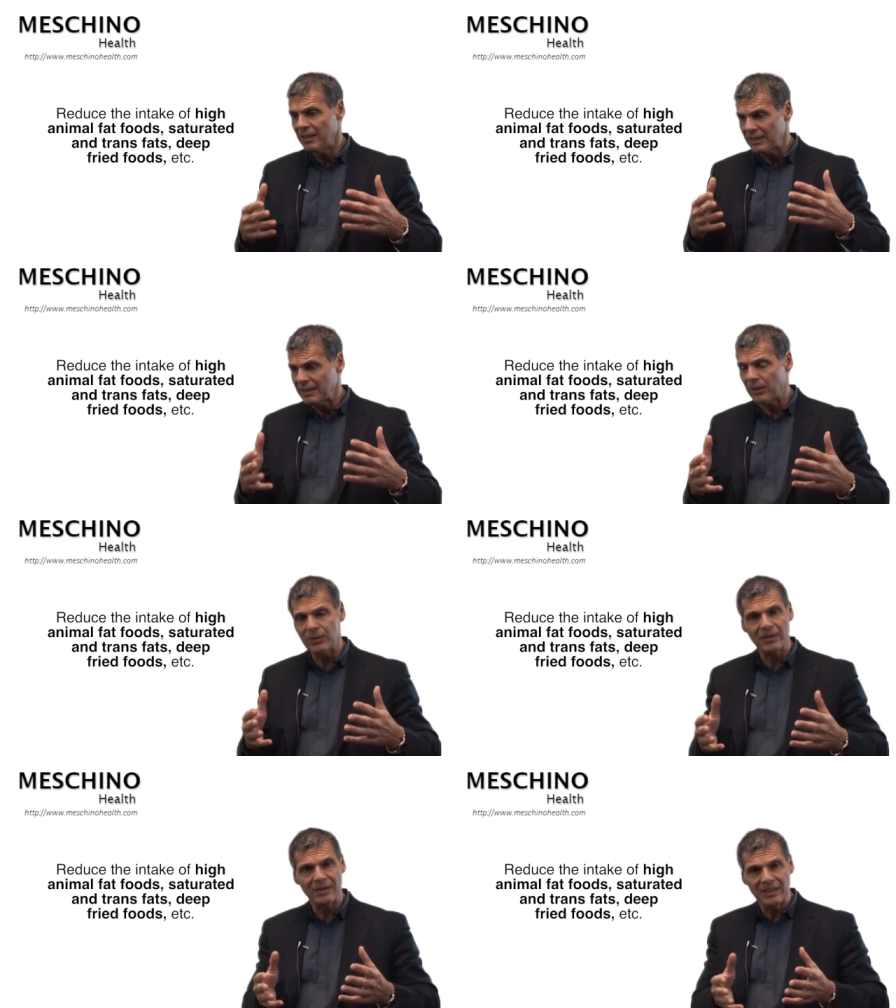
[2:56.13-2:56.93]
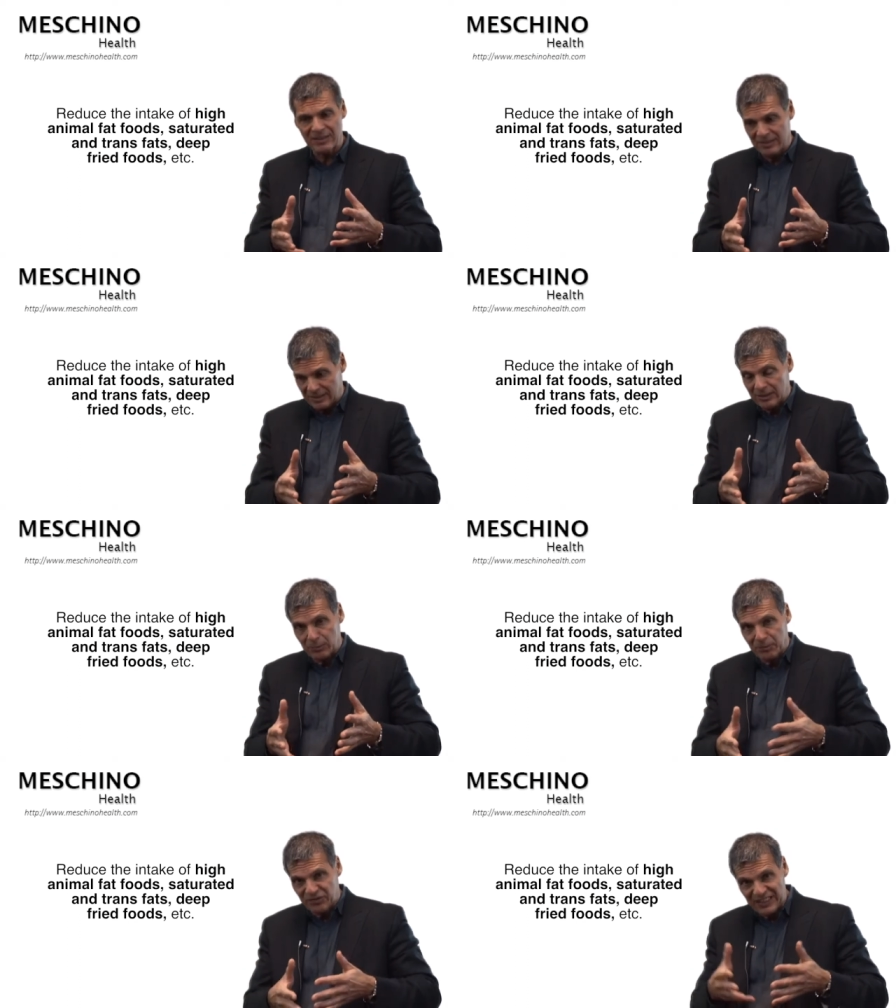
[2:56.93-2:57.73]
You know, this, this
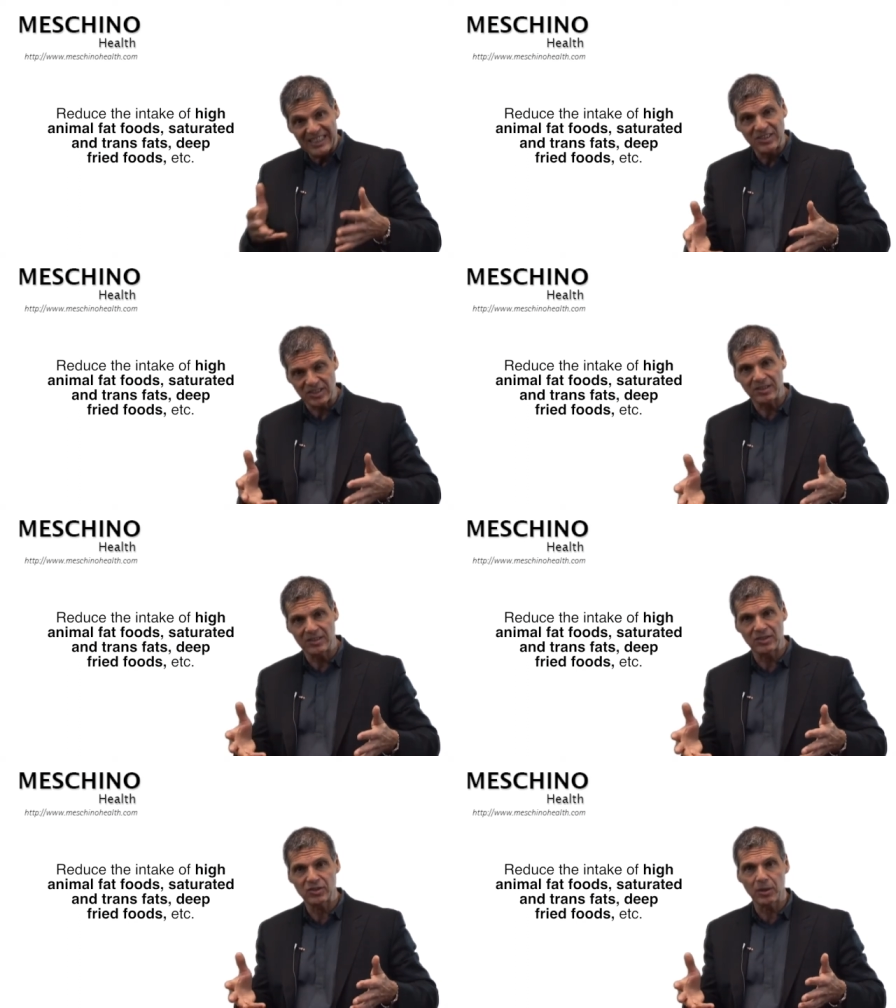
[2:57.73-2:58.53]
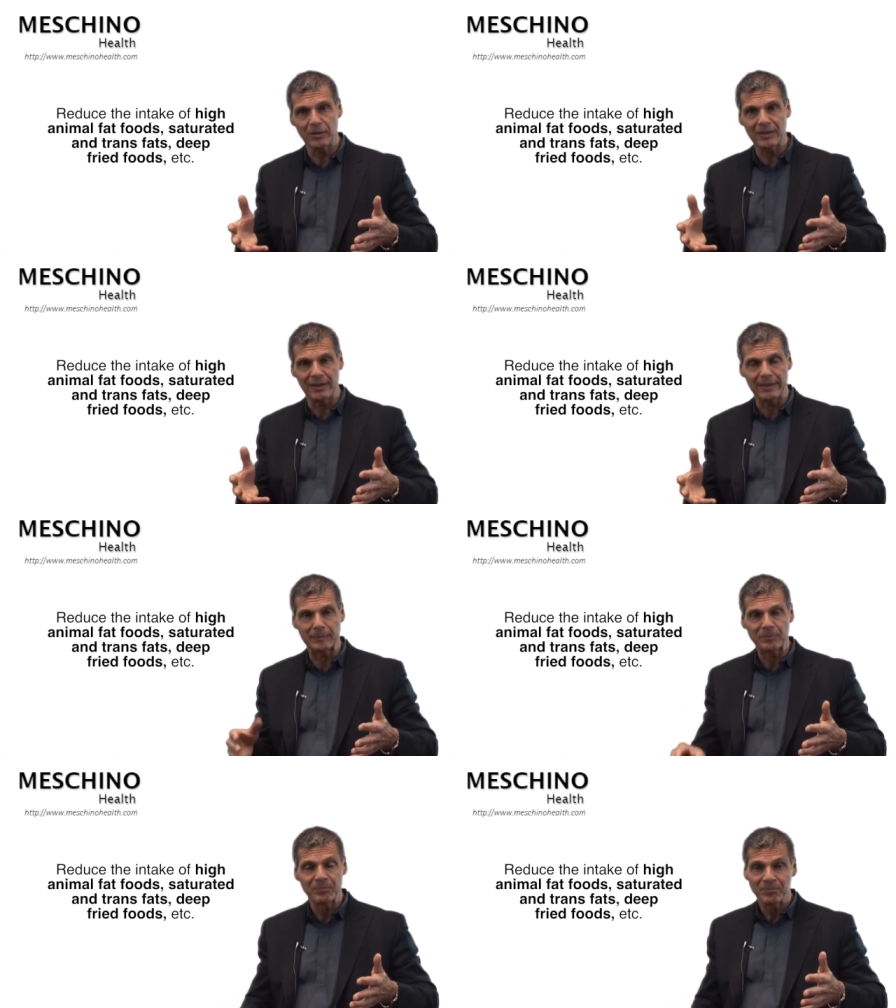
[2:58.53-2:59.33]
feeds into the storyline.